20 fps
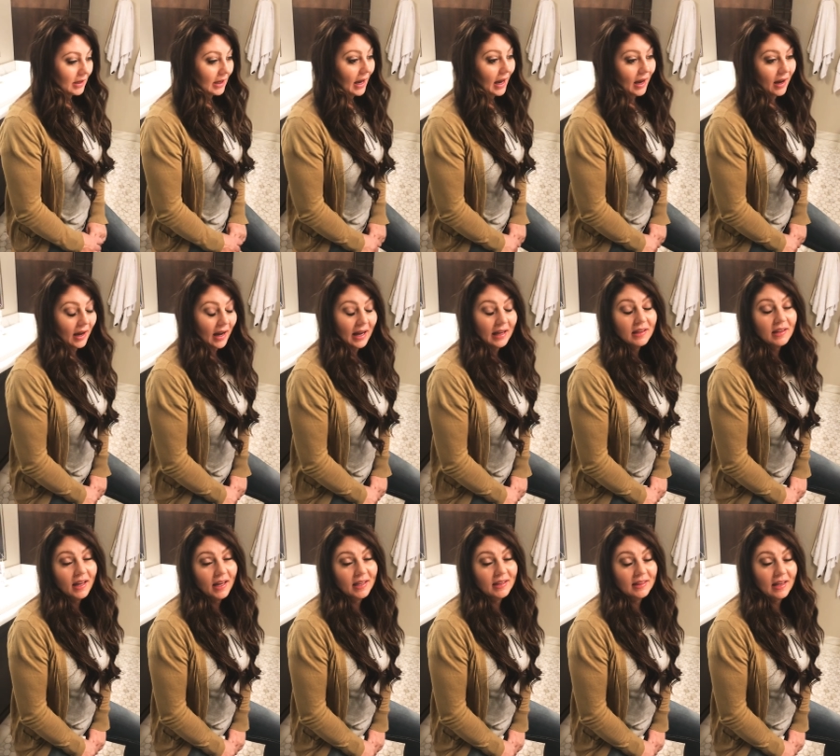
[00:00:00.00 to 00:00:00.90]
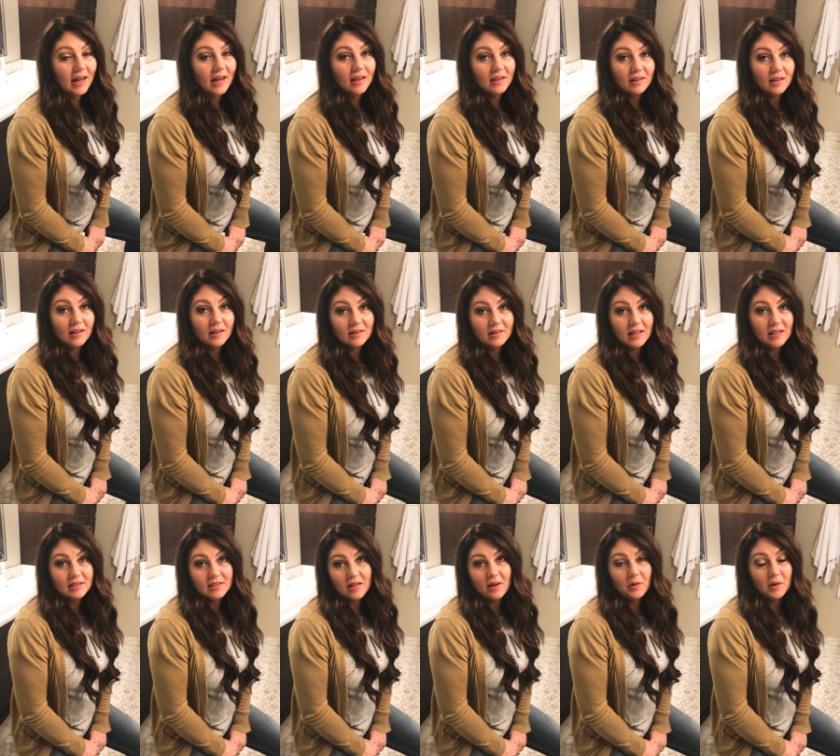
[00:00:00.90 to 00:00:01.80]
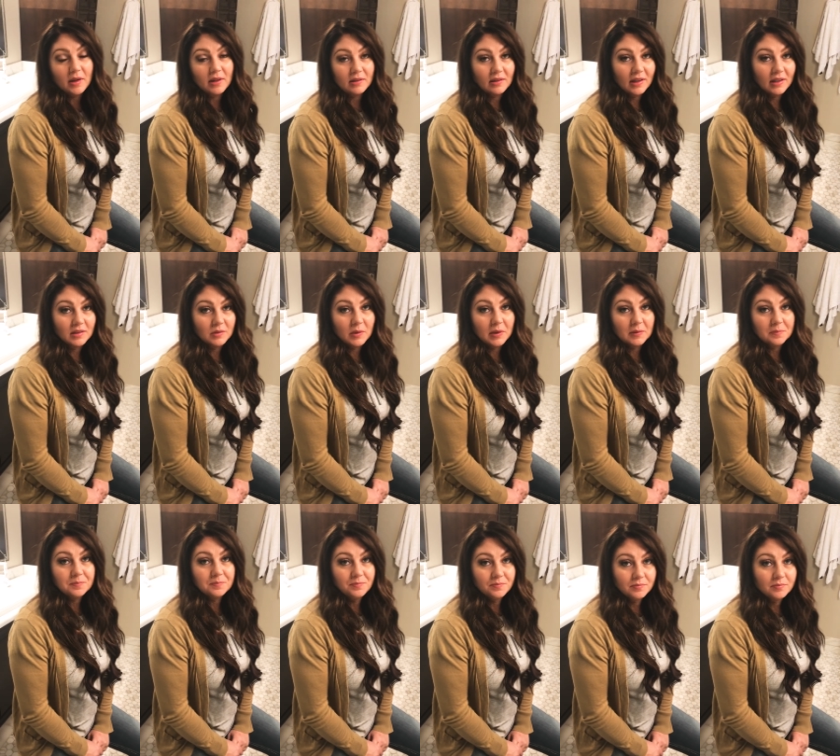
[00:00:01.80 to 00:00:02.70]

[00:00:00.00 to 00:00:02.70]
Yeah, I like that. That's how I would like to wear them.